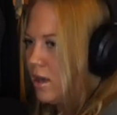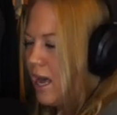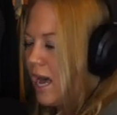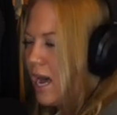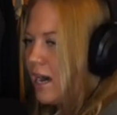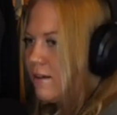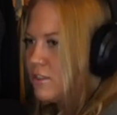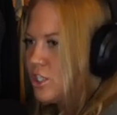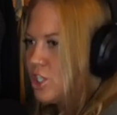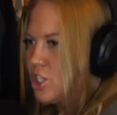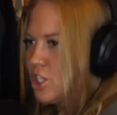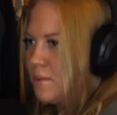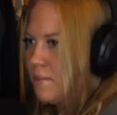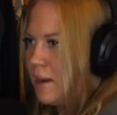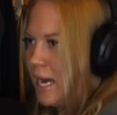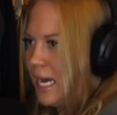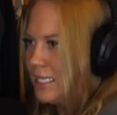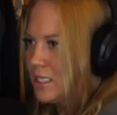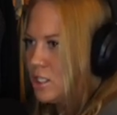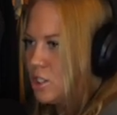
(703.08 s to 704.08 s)
after she
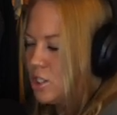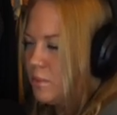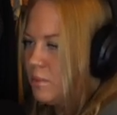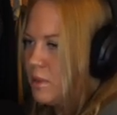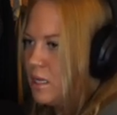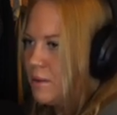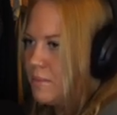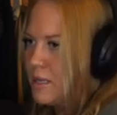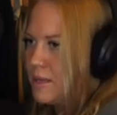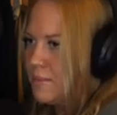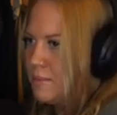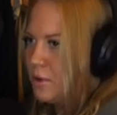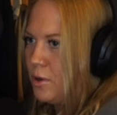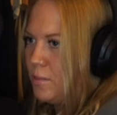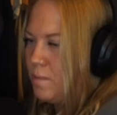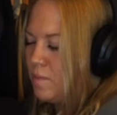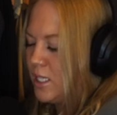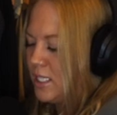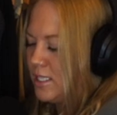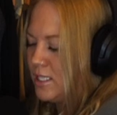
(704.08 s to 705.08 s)
passed, so many
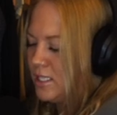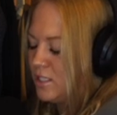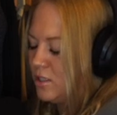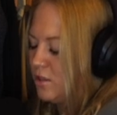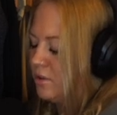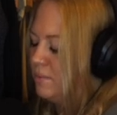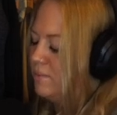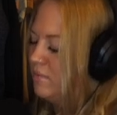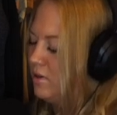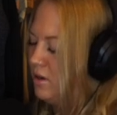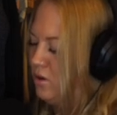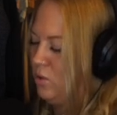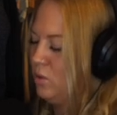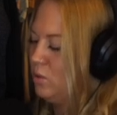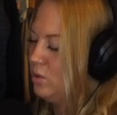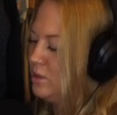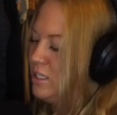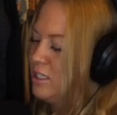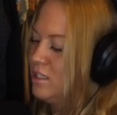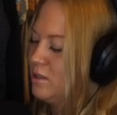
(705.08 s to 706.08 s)
people, this is a
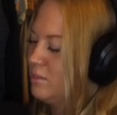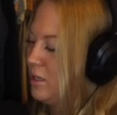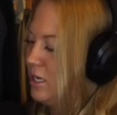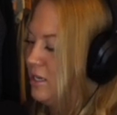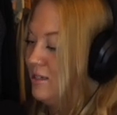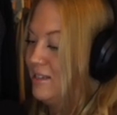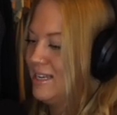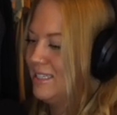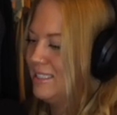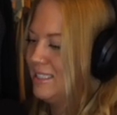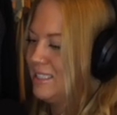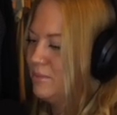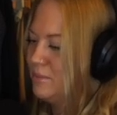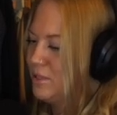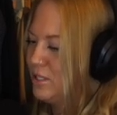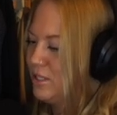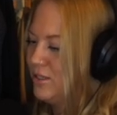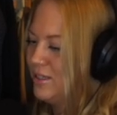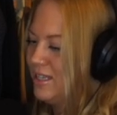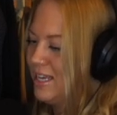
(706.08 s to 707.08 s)
whole nother podcast
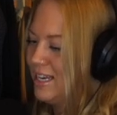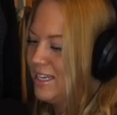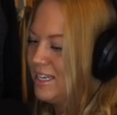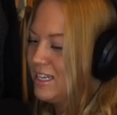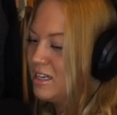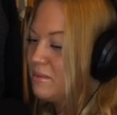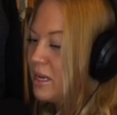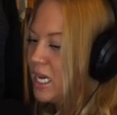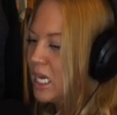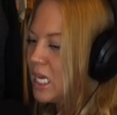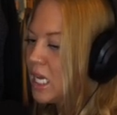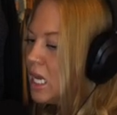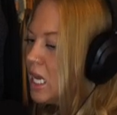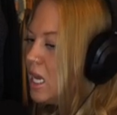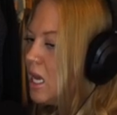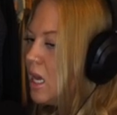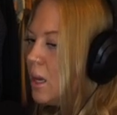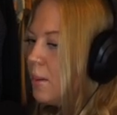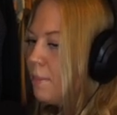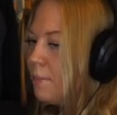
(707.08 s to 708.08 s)
episode that I need to make,
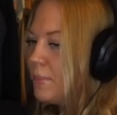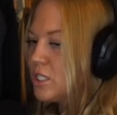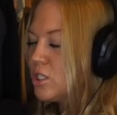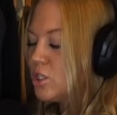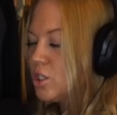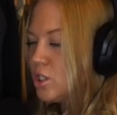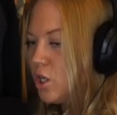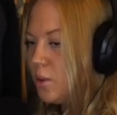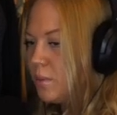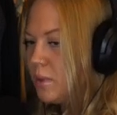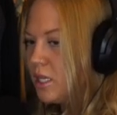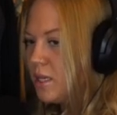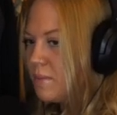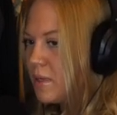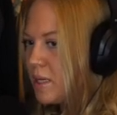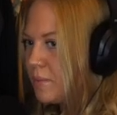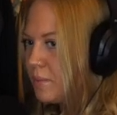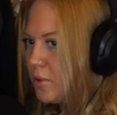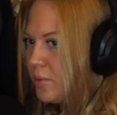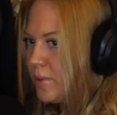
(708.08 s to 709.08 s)
but so many
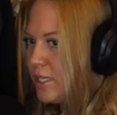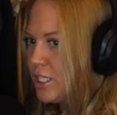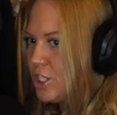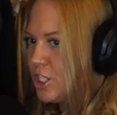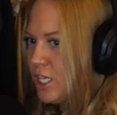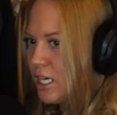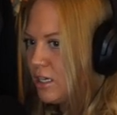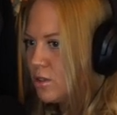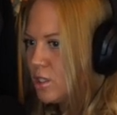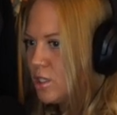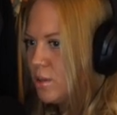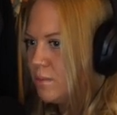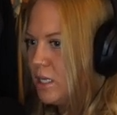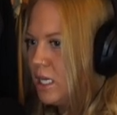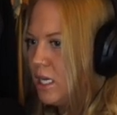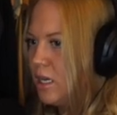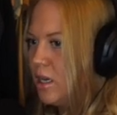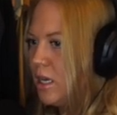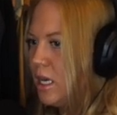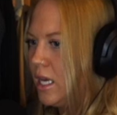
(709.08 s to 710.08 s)
people reached out to
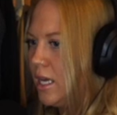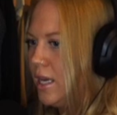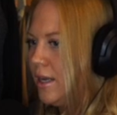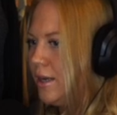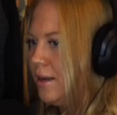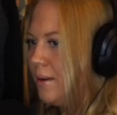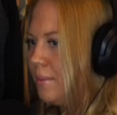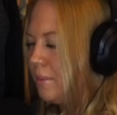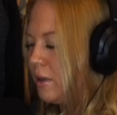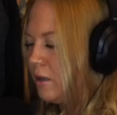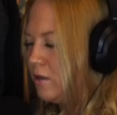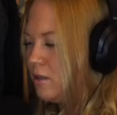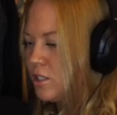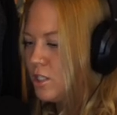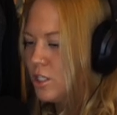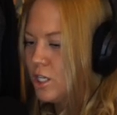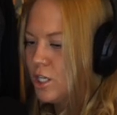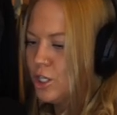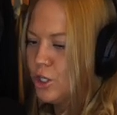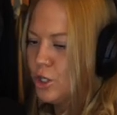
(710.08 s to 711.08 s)
me and
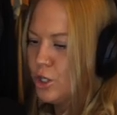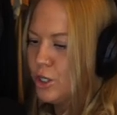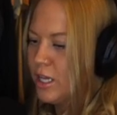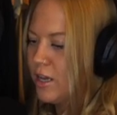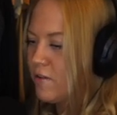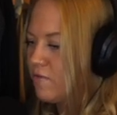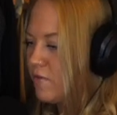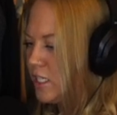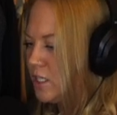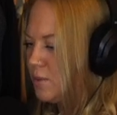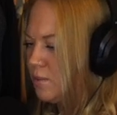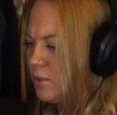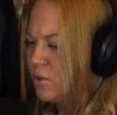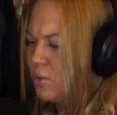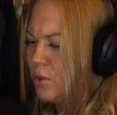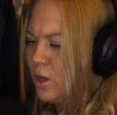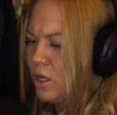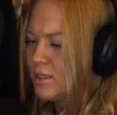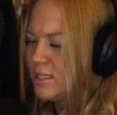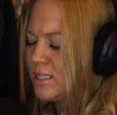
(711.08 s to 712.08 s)
posted on her like Facebook
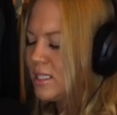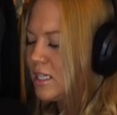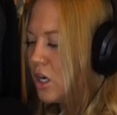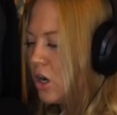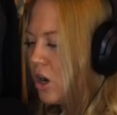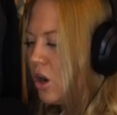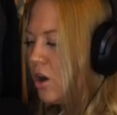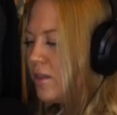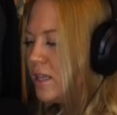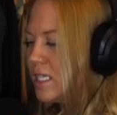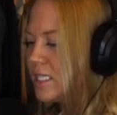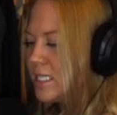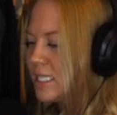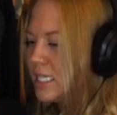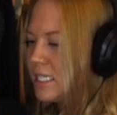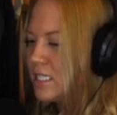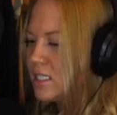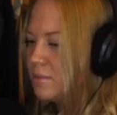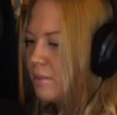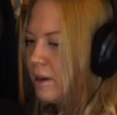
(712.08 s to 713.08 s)
wall and said all these
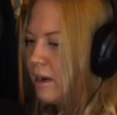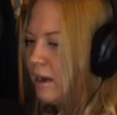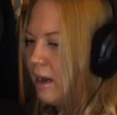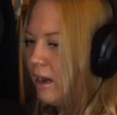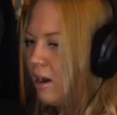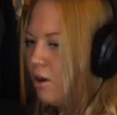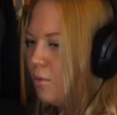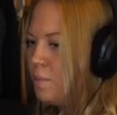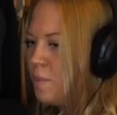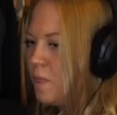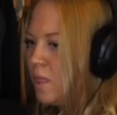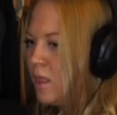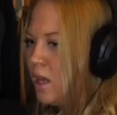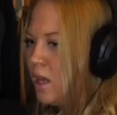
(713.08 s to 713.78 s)
things about how